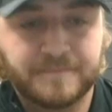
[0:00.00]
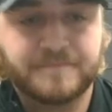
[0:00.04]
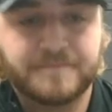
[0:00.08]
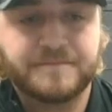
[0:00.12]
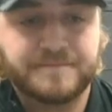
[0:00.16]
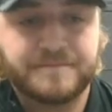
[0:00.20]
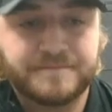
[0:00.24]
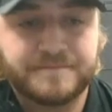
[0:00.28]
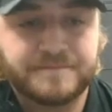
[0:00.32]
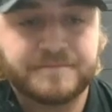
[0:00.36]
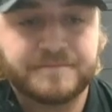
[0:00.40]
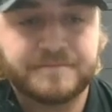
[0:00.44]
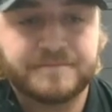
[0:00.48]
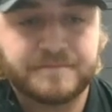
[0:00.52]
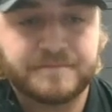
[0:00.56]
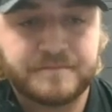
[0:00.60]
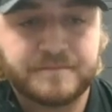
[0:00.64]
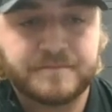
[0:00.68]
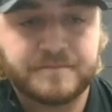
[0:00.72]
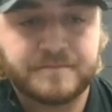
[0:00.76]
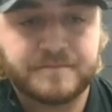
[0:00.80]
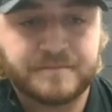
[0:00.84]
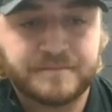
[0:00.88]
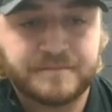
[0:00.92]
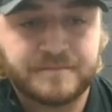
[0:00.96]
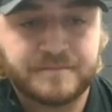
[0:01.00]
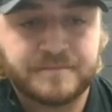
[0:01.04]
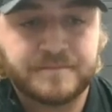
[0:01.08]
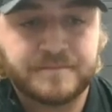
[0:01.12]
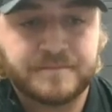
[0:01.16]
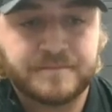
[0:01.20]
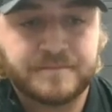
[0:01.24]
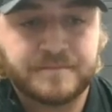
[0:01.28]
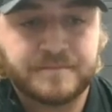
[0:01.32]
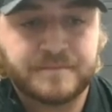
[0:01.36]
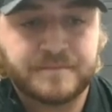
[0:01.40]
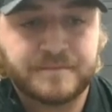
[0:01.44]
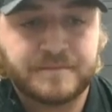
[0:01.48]

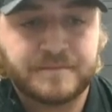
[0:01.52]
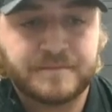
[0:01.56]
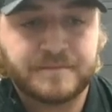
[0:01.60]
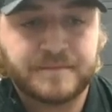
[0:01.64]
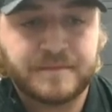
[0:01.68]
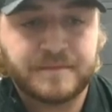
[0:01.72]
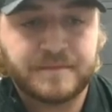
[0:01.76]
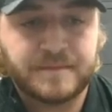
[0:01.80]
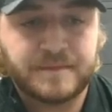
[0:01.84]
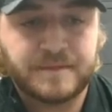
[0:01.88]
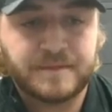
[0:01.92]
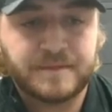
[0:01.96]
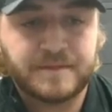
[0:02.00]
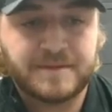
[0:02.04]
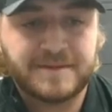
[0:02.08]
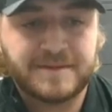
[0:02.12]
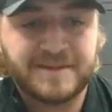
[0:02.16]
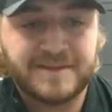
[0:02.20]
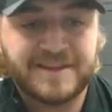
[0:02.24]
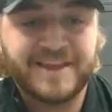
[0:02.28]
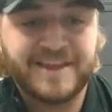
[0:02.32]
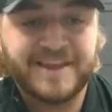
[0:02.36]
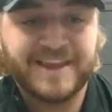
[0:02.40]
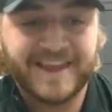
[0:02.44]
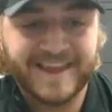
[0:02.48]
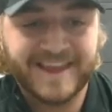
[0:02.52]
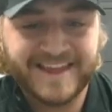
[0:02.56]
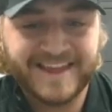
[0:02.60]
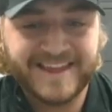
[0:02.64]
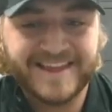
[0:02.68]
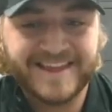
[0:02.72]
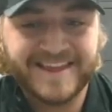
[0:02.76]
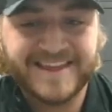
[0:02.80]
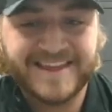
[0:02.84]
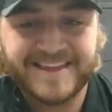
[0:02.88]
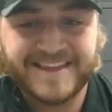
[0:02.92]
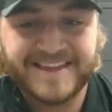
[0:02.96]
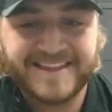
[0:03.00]

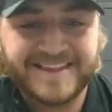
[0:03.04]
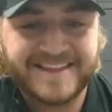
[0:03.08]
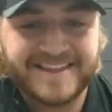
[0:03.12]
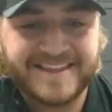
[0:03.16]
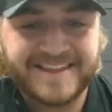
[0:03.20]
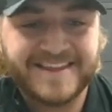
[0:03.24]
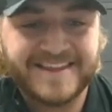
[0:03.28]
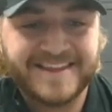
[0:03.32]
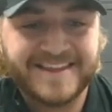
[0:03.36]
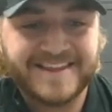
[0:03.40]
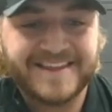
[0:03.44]
(not speaking)